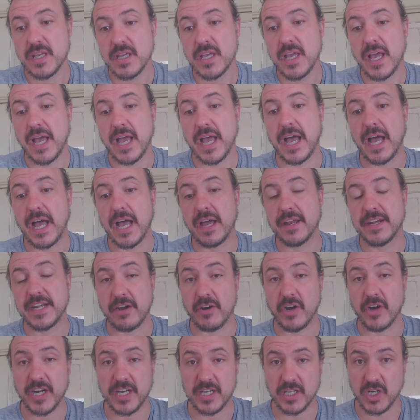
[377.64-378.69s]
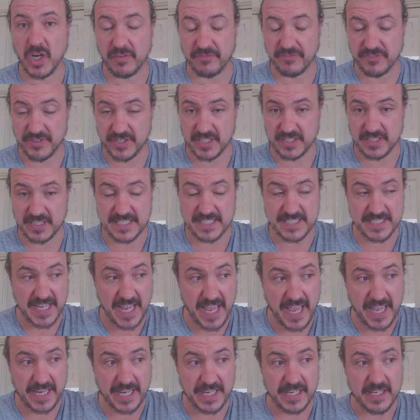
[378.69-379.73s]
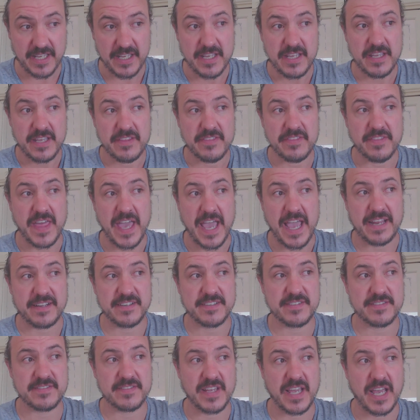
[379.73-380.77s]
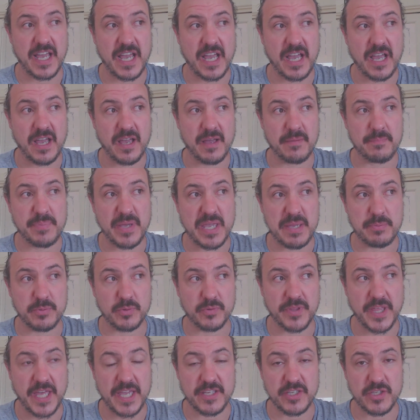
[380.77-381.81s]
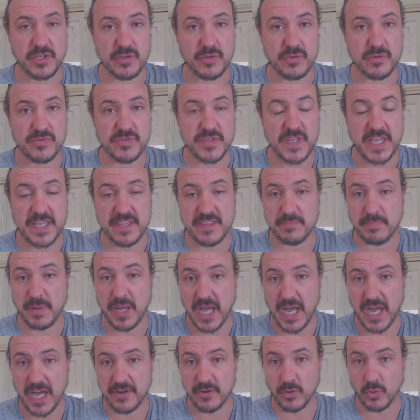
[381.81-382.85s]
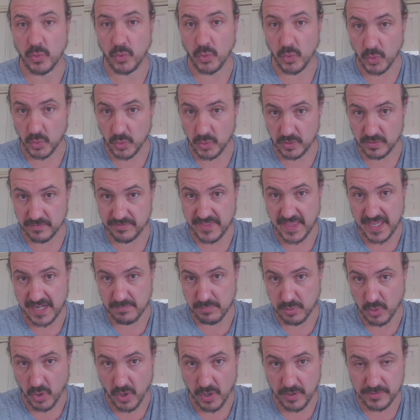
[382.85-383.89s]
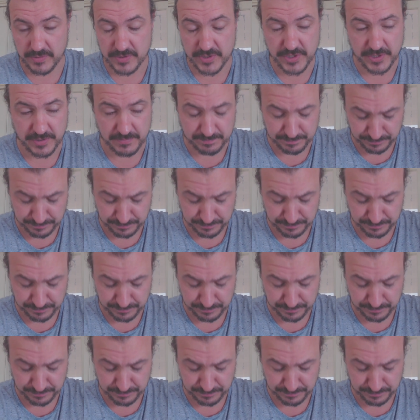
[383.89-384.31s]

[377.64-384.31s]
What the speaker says: Now, I can confidently say that people that use either part or all of that approach,